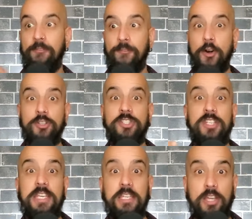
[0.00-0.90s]
first
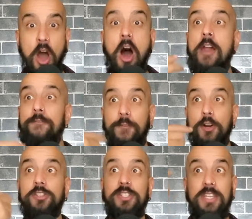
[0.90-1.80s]
seek God,
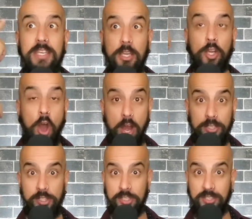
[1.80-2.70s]
first seek
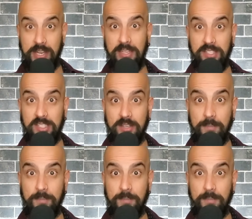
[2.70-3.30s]
consciousness,